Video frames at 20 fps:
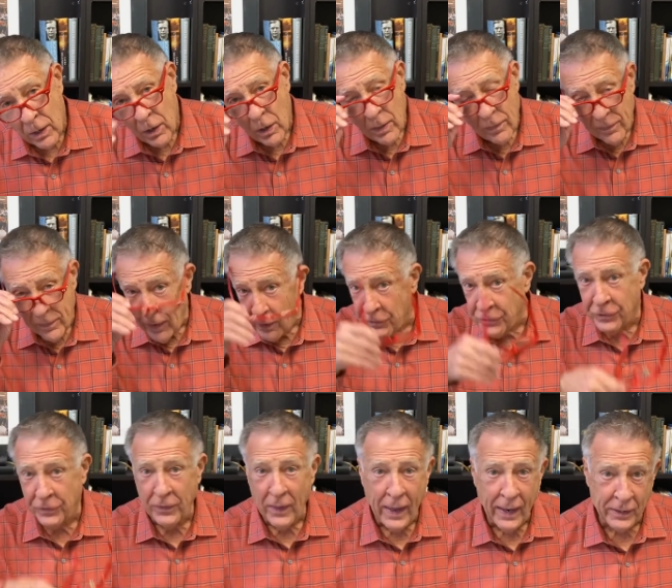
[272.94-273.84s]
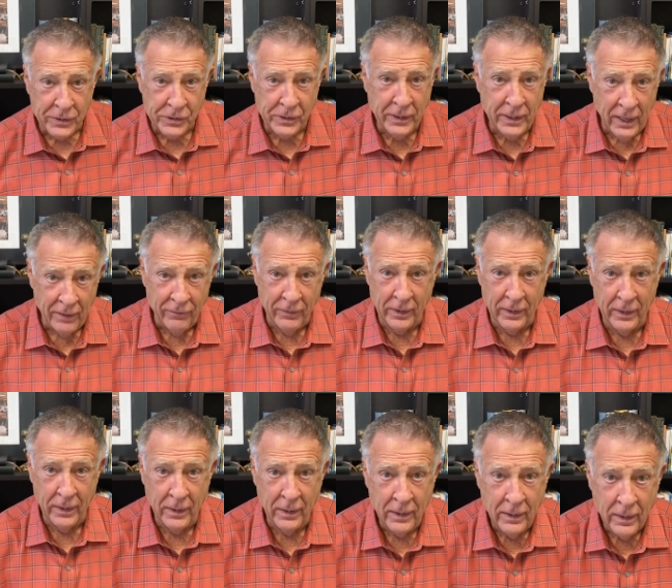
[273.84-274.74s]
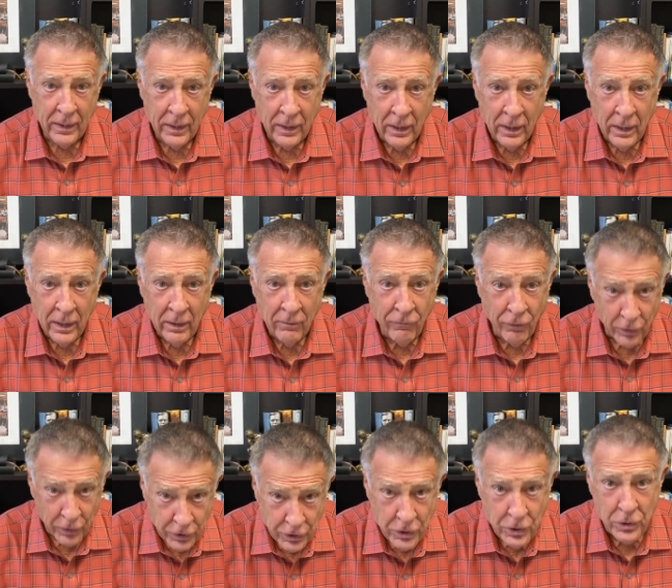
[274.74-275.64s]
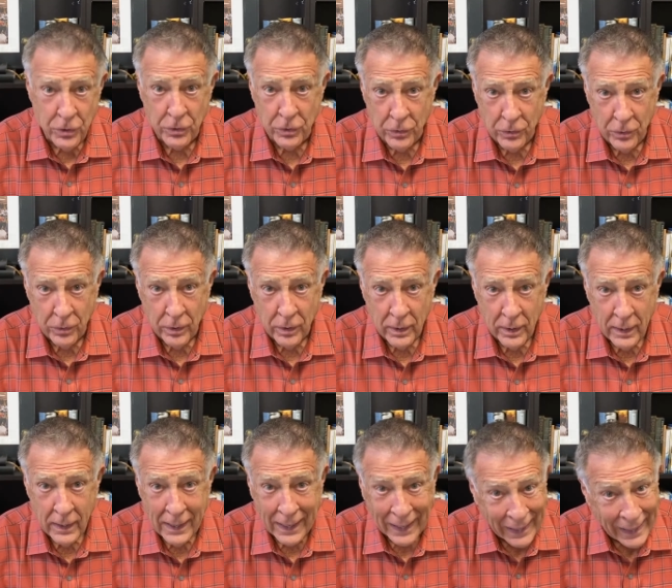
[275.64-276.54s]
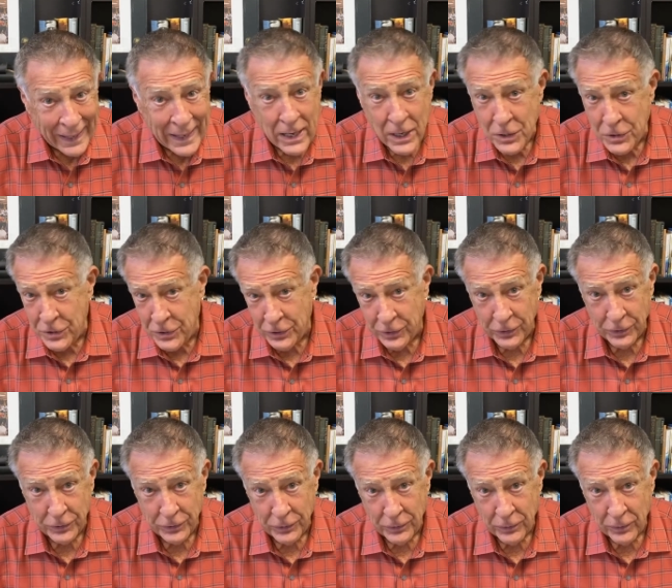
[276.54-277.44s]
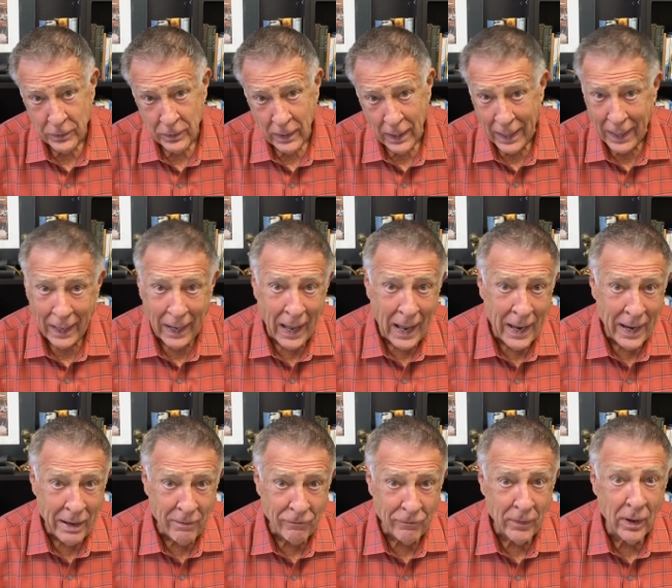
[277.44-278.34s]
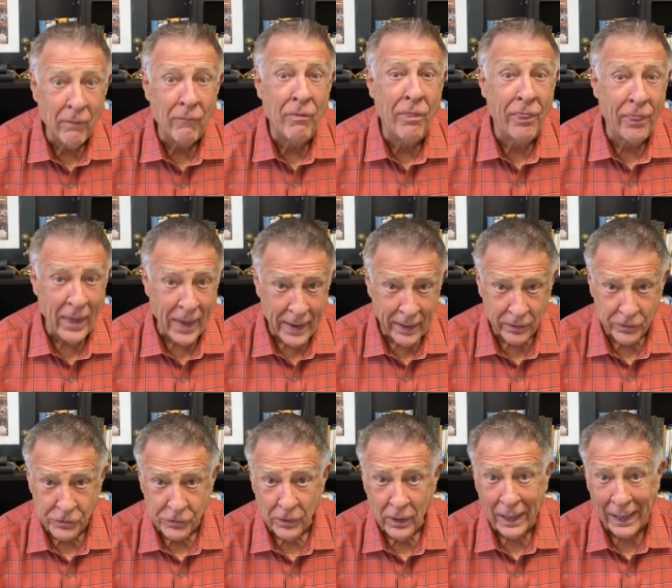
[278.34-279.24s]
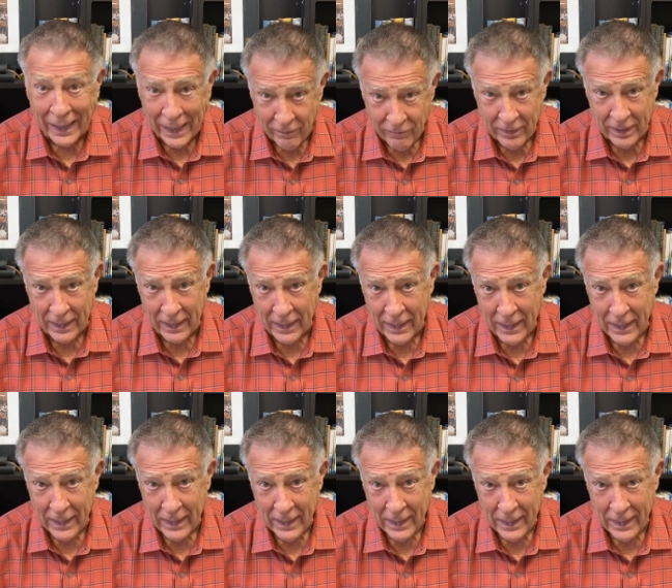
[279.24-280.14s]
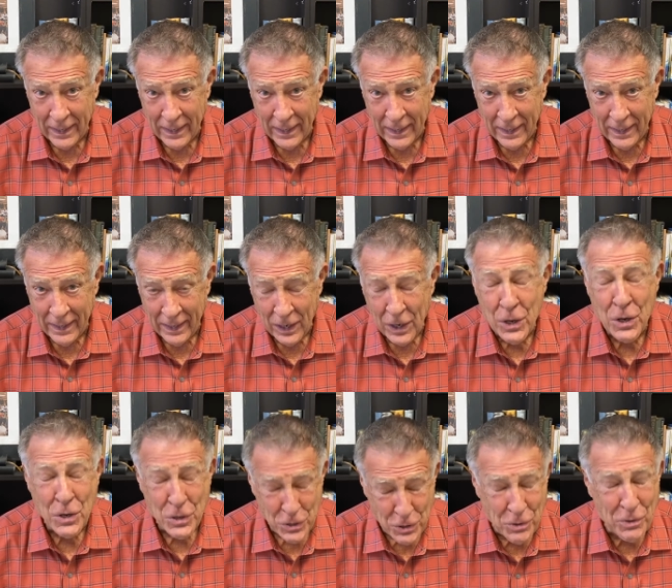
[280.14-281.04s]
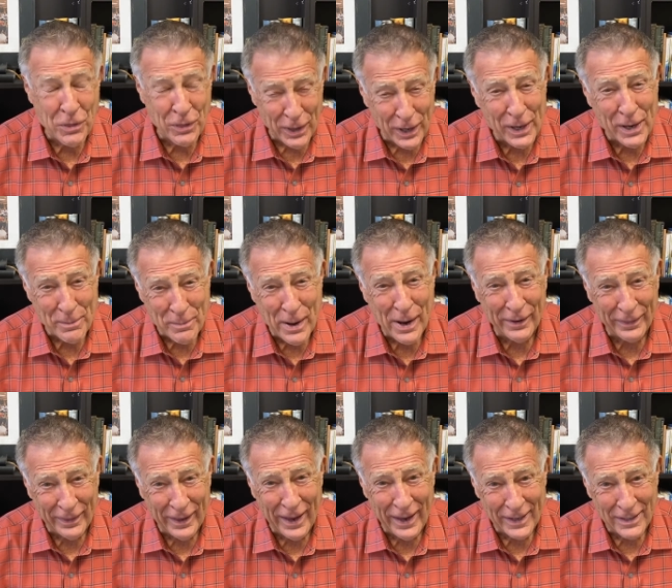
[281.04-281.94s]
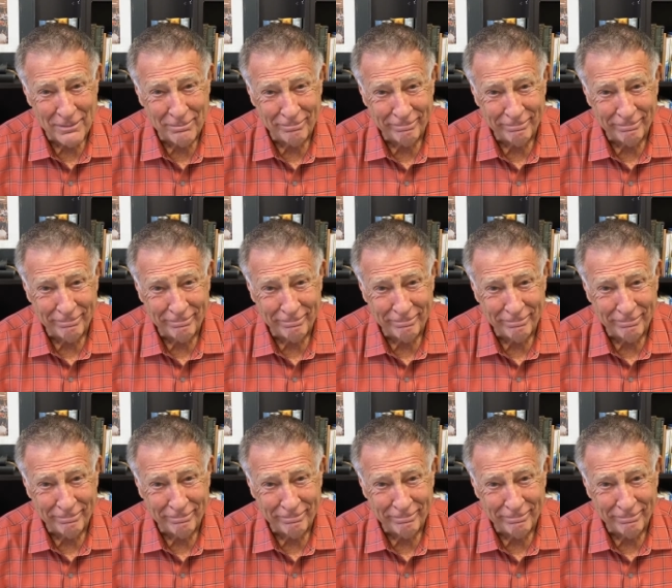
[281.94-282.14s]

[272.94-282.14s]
this Thanksgiving for you lead to a life of thanks living. You think about that.